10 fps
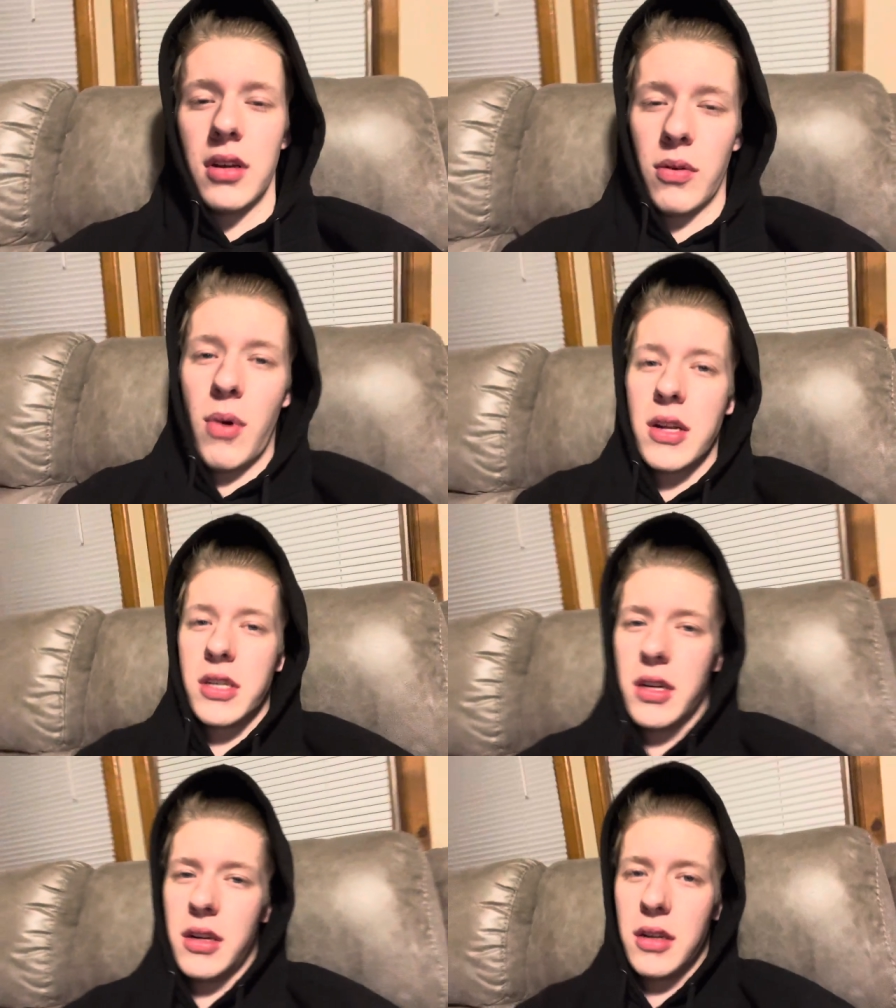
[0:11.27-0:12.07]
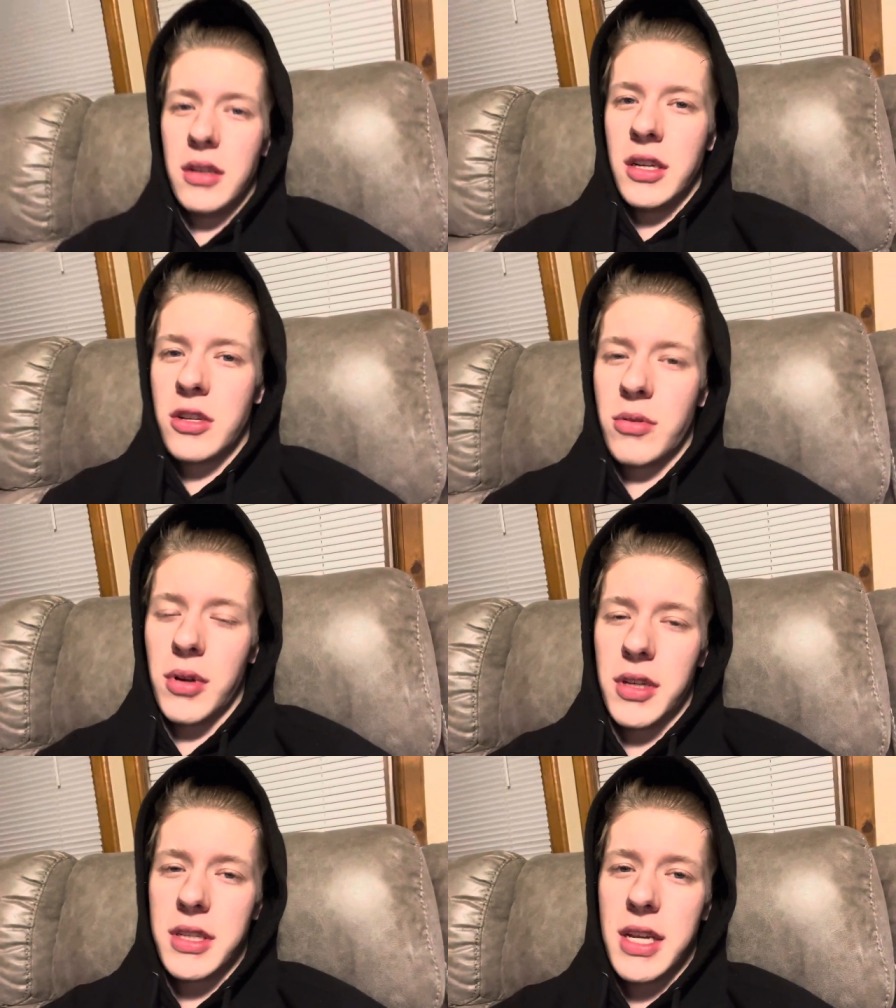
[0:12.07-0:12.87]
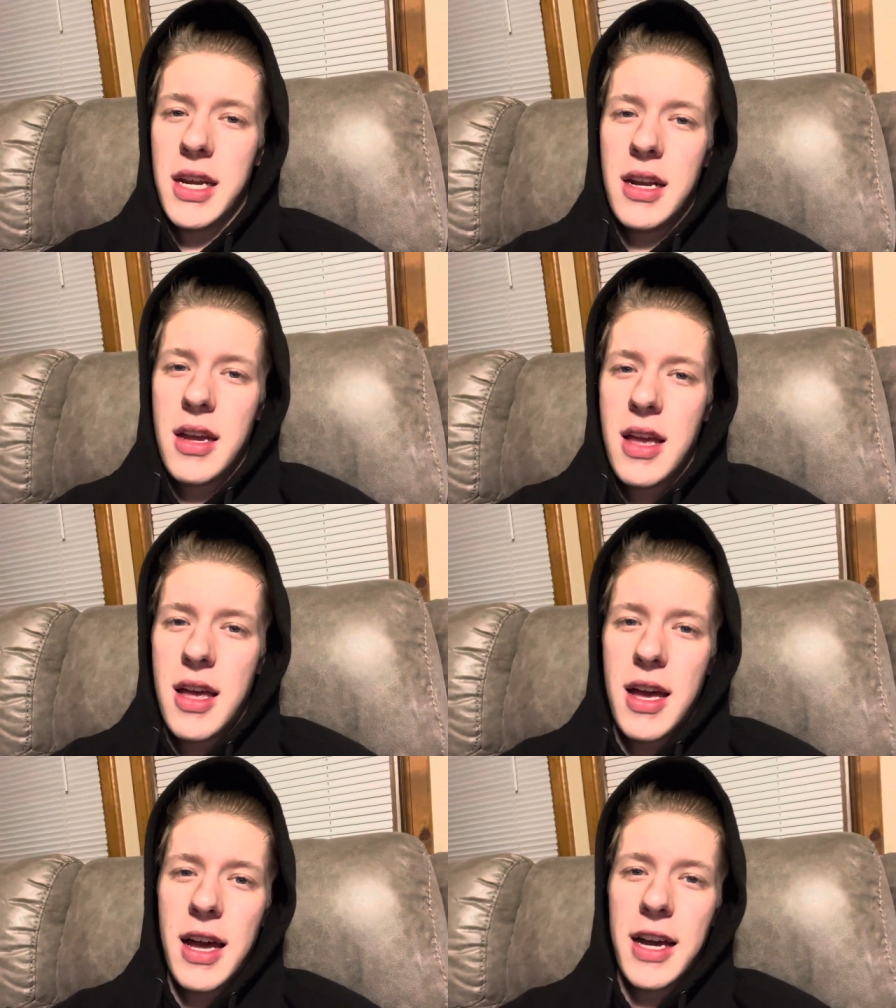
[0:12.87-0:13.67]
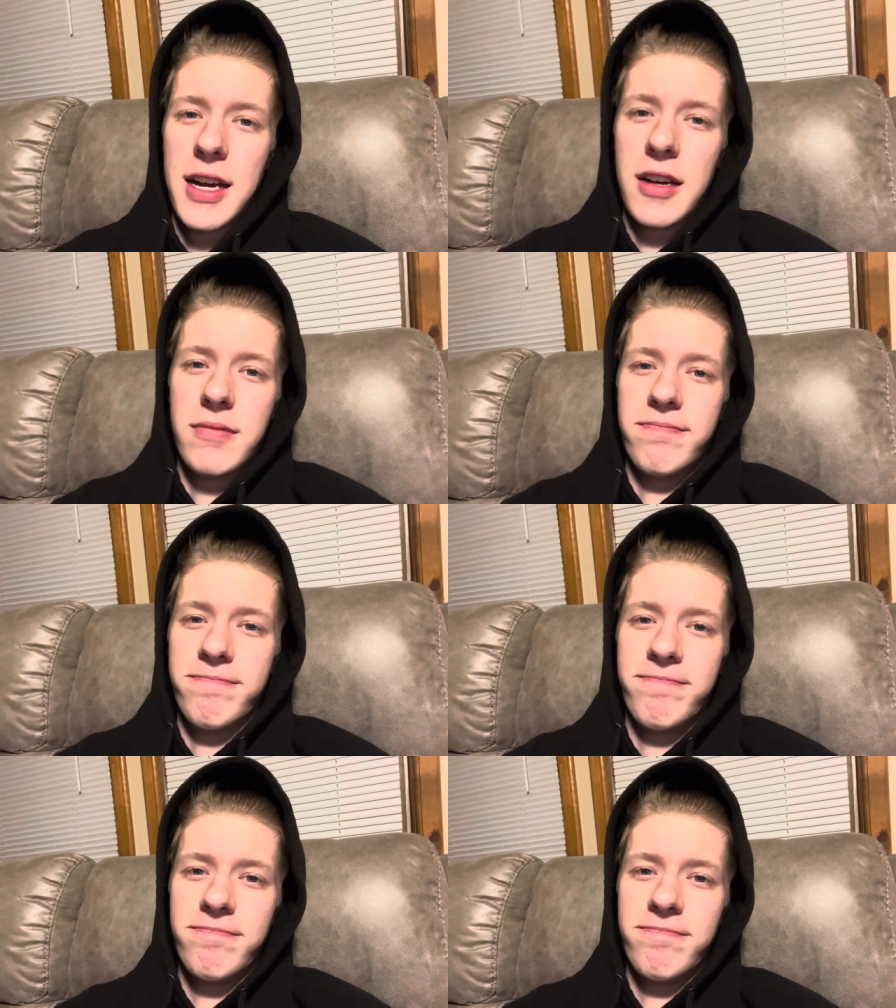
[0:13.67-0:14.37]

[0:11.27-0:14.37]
you're watching digital real estate. Um,